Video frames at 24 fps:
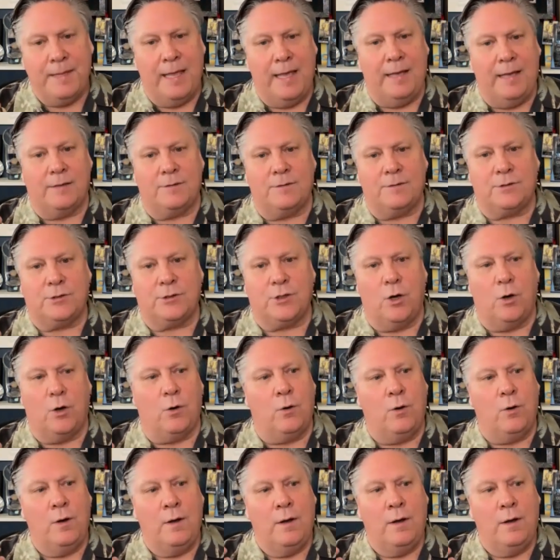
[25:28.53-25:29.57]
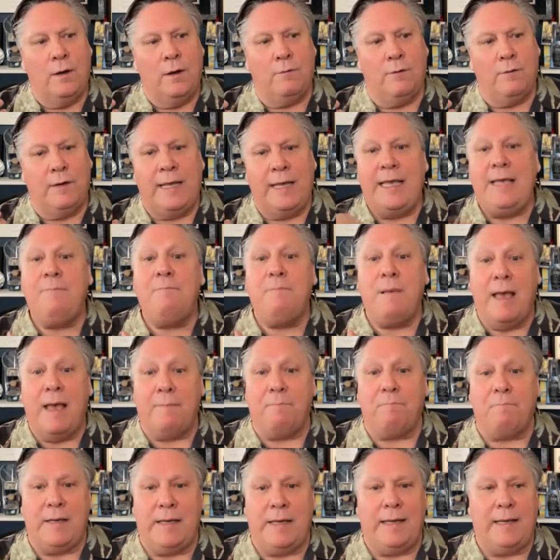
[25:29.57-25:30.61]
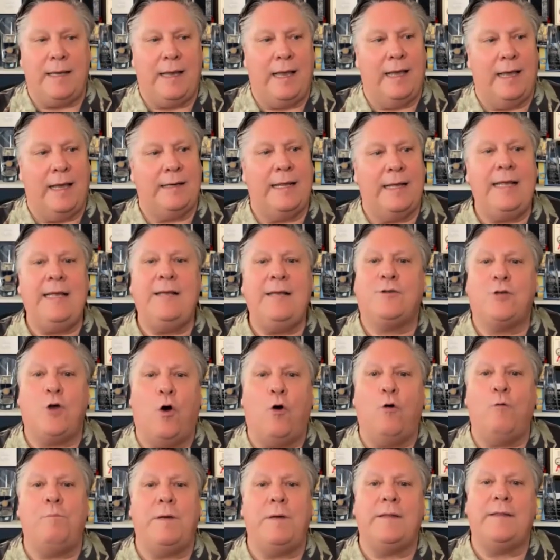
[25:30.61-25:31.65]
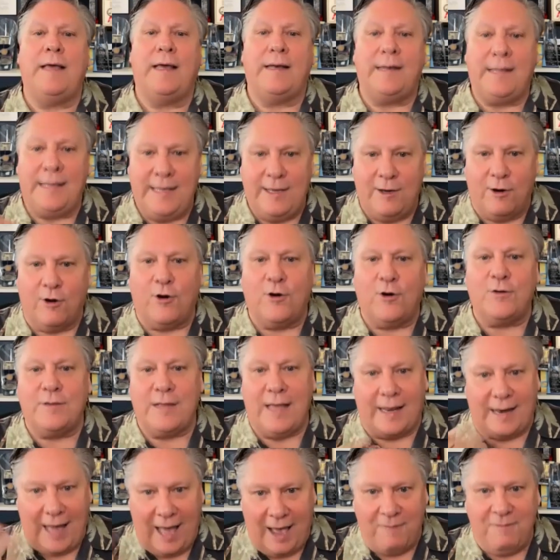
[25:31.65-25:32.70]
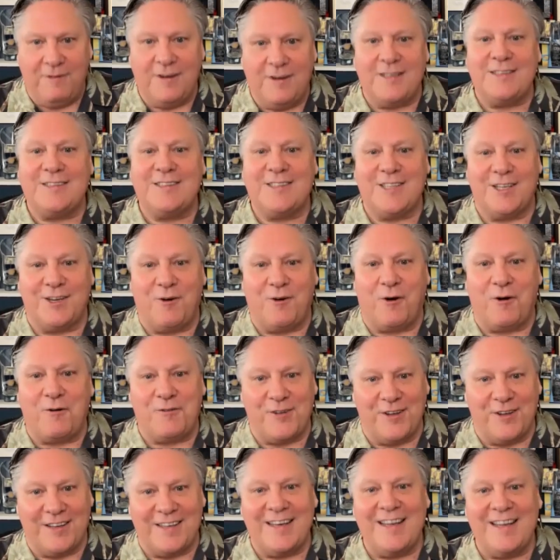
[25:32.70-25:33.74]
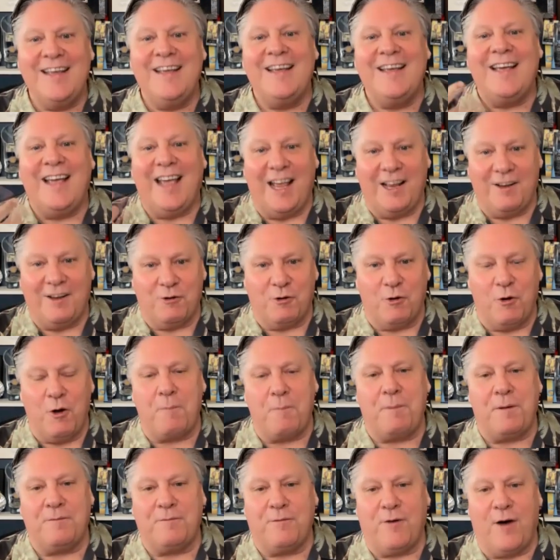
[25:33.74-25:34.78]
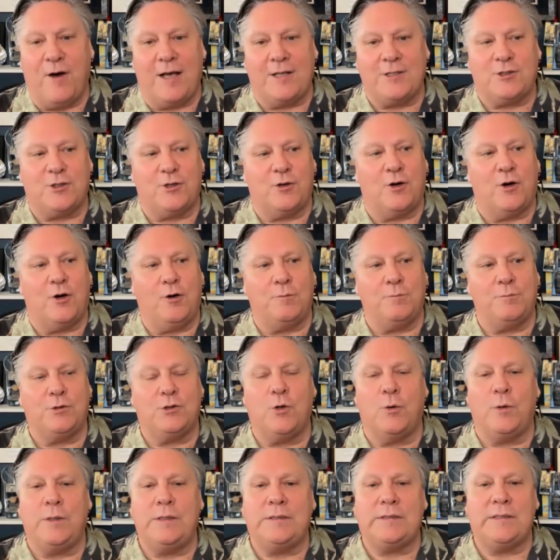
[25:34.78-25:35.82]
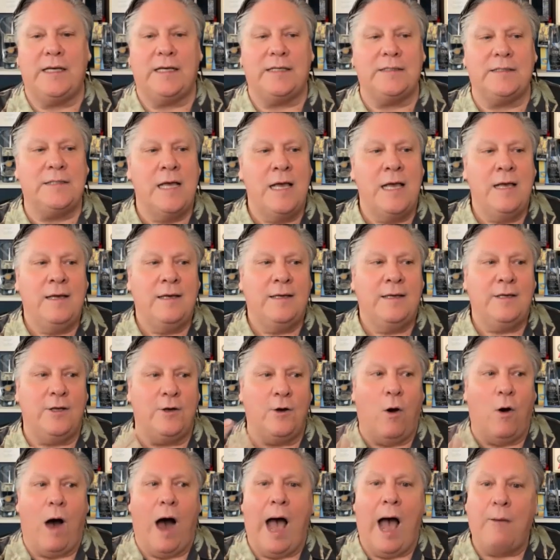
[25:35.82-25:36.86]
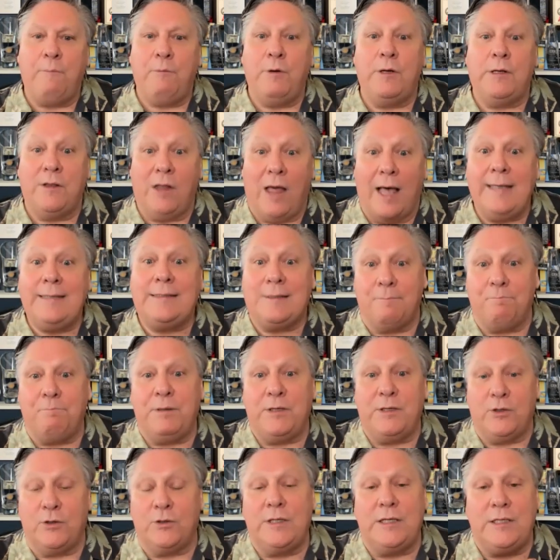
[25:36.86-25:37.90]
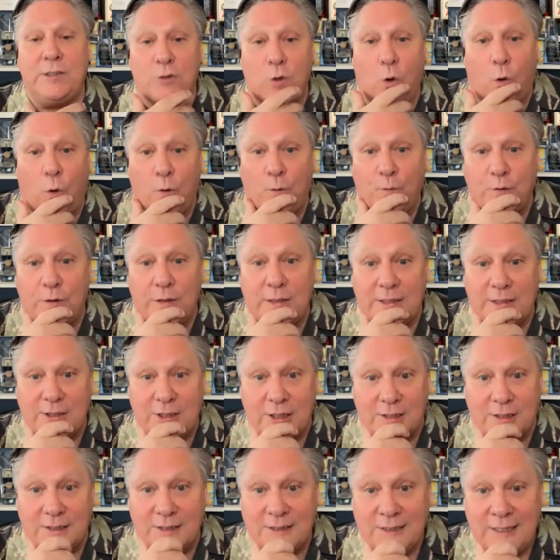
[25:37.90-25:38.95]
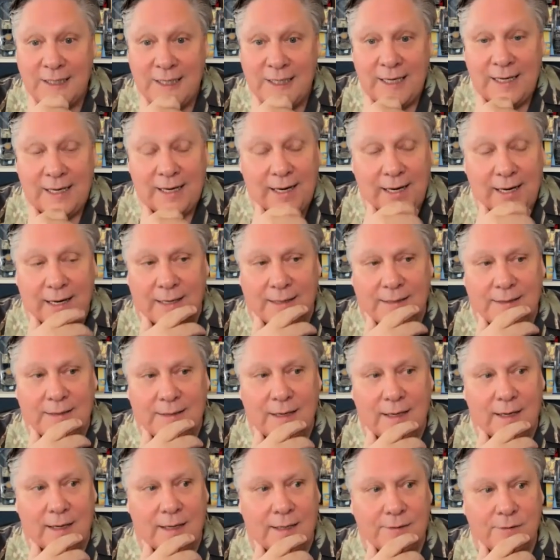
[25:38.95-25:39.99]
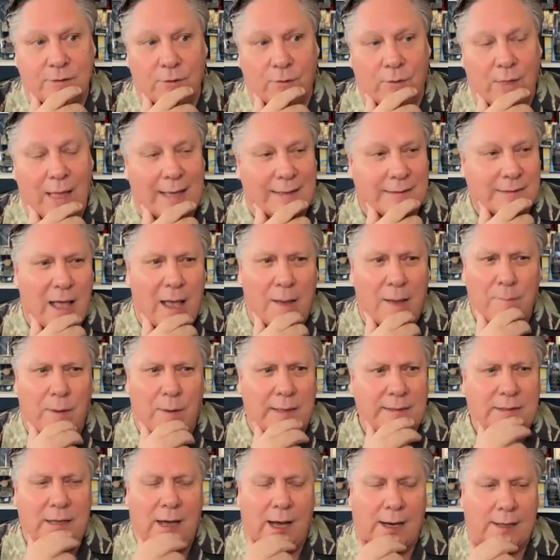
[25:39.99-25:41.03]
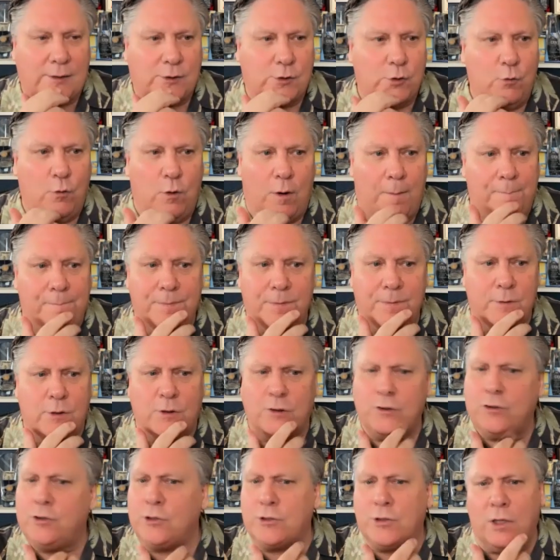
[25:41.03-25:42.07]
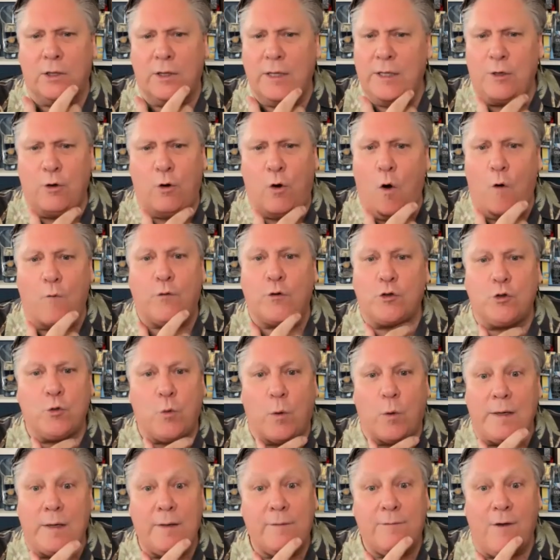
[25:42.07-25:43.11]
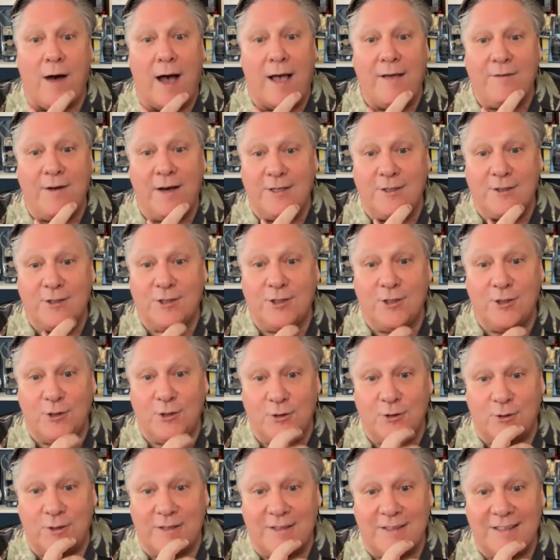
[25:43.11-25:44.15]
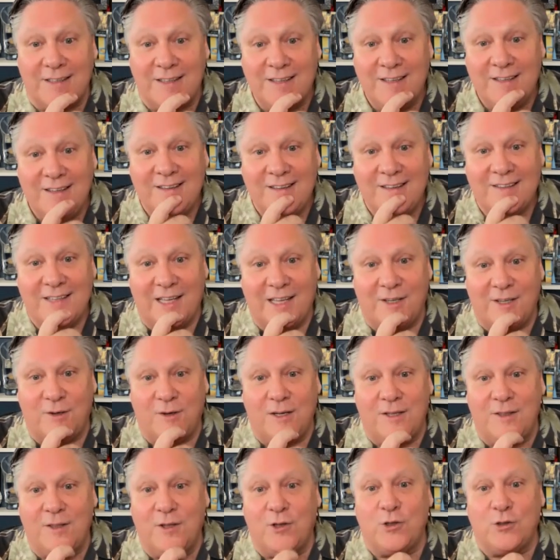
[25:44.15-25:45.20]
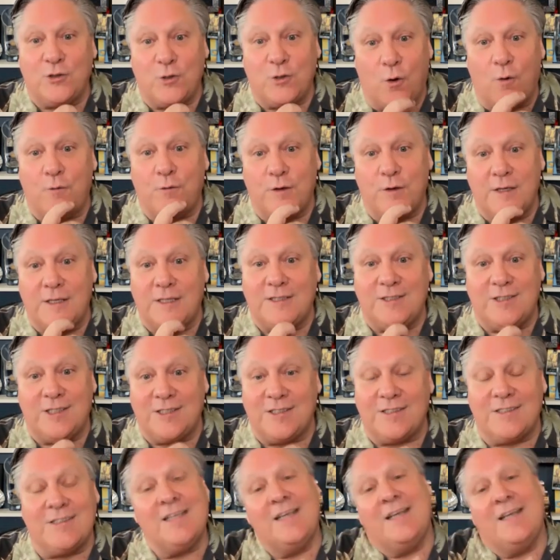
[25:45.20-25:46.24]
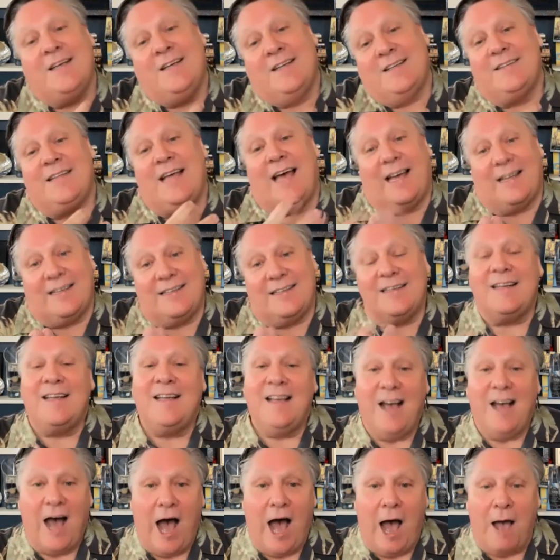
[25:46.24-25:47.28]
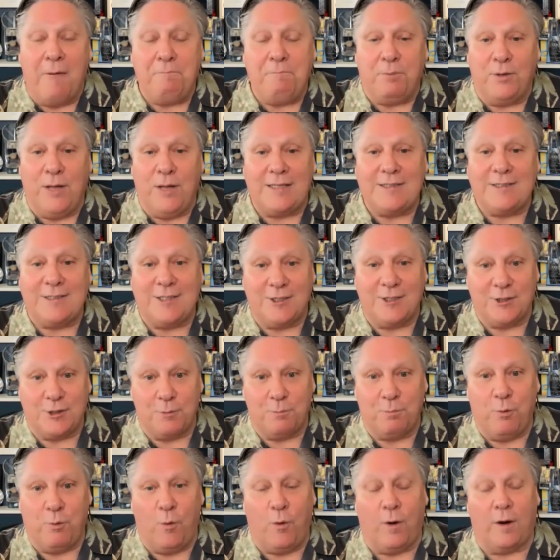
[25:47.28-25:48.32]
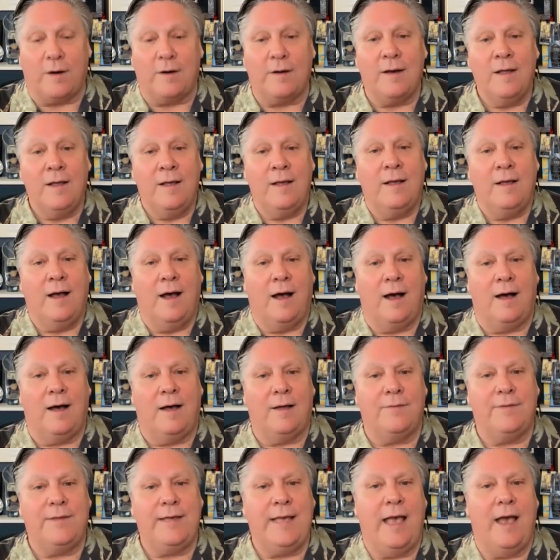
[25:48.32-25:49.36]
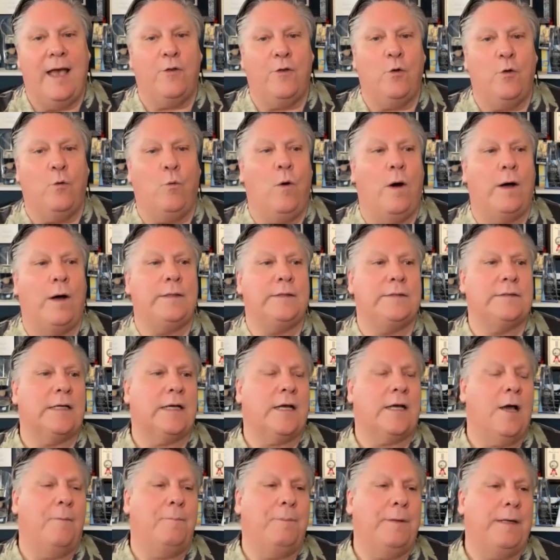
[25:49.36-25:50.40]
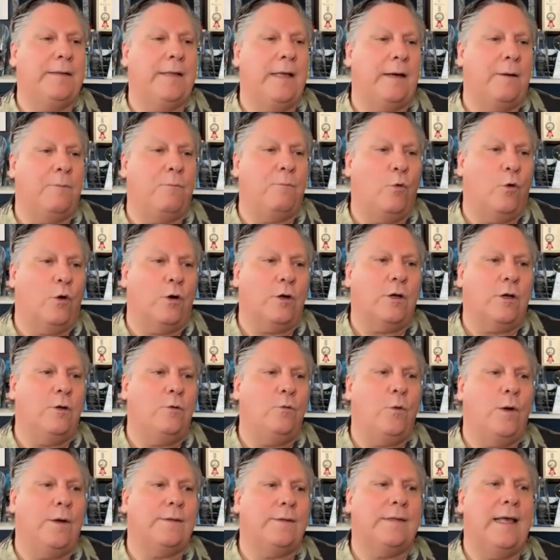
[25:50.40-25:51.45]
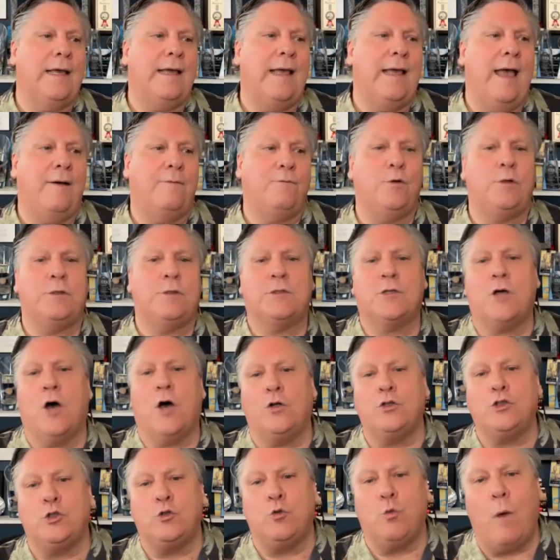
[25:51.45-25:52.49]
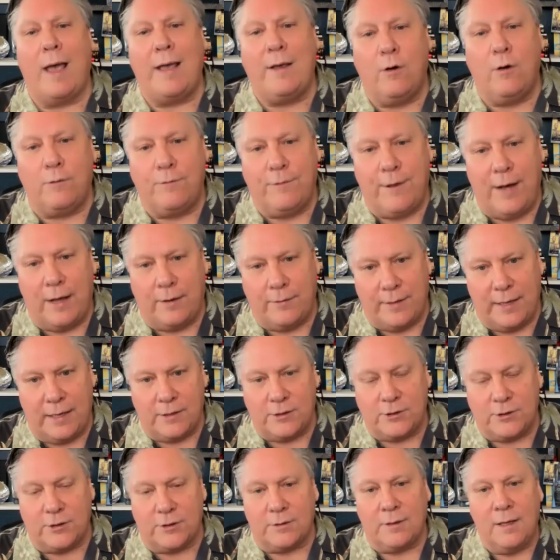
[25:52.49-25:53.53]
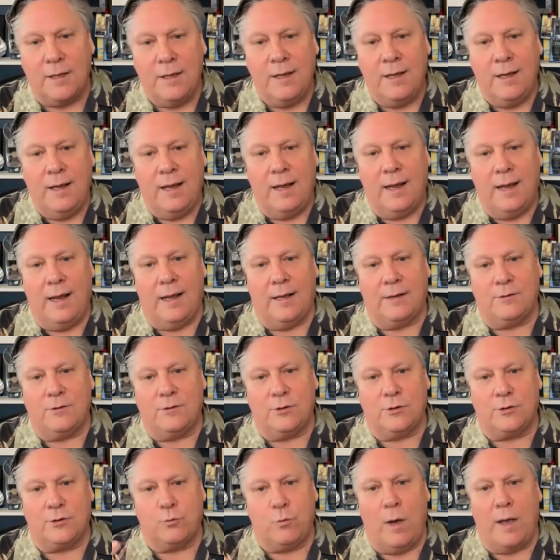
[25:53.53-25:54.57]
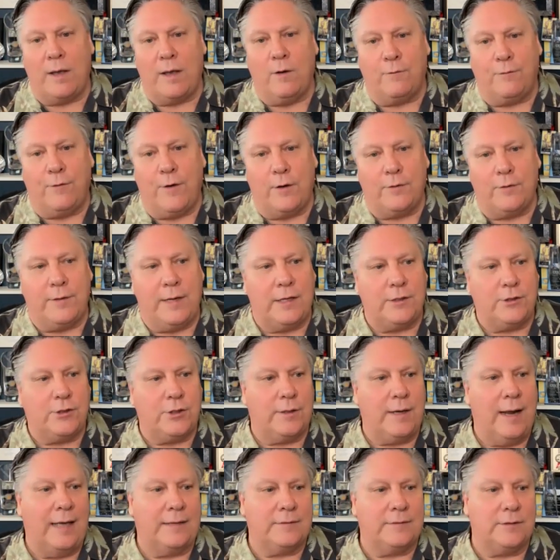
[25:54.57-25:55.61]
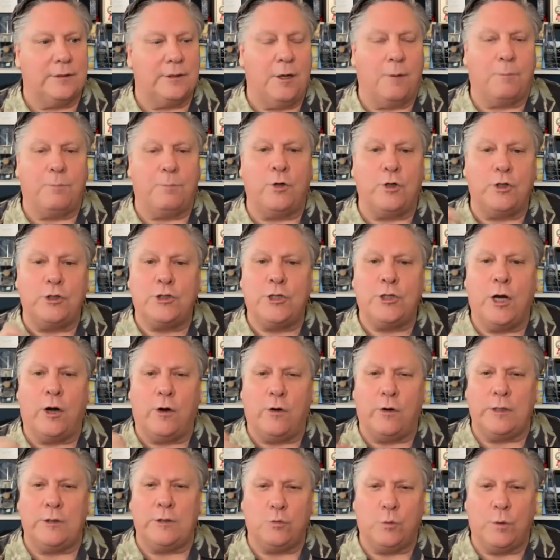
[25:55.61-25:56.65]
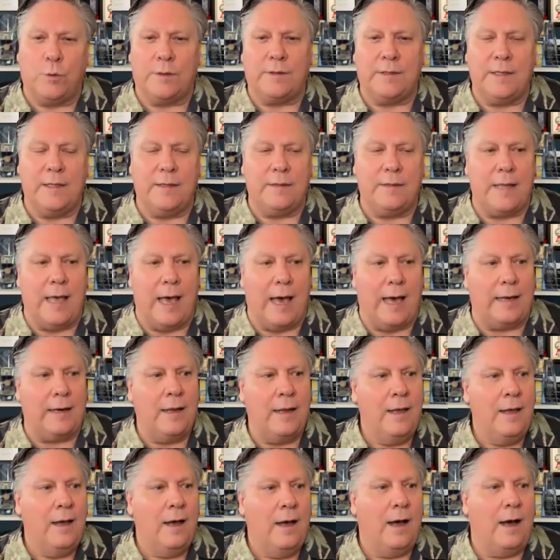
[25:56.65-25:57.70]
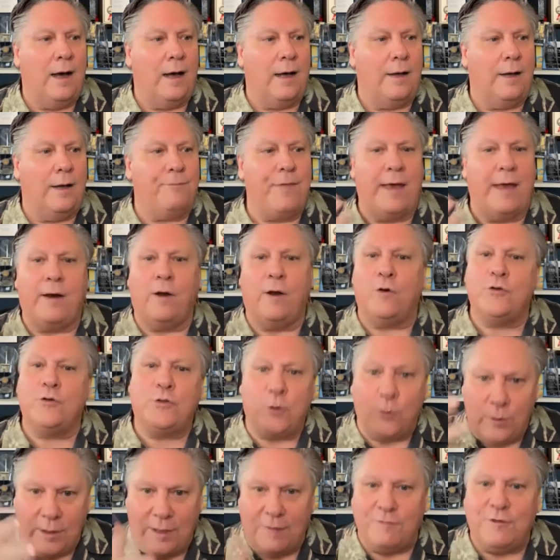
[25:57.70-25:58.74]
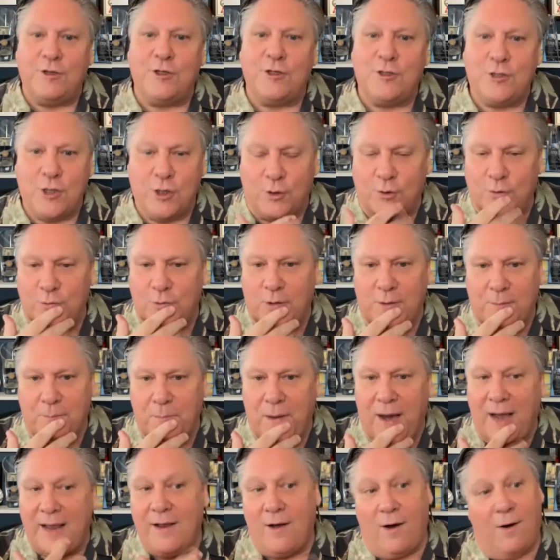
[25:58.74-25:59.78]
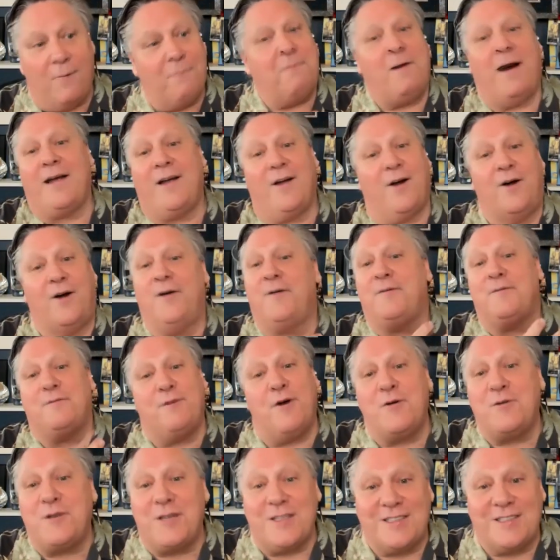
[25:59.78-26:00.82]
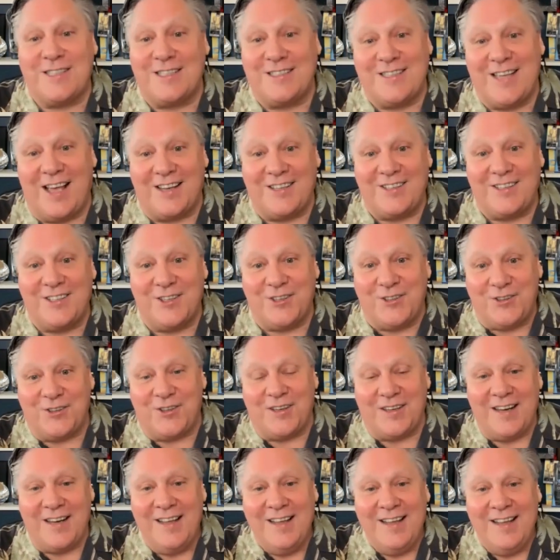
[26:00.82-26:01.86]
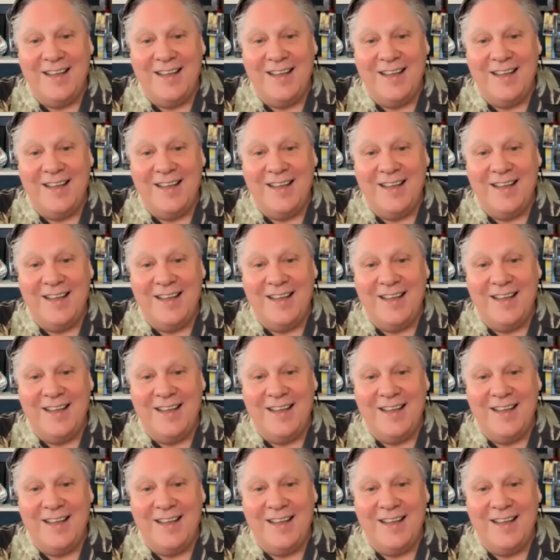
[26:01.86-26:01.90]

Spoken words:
And so he met me and he told me that he heard that I was an orphan and grew up in foster homes. So he says, I would like to build these orphanages. And the last time I talked to him, there's just a little over 2,500 children that are in those orphanages that I'm blessed to support. The other one is a company that I'm working with. They have what is called Zweigel Foundation. And the Zweigel Foundation has a number of charities within that that also give to children. My heart focuses on children.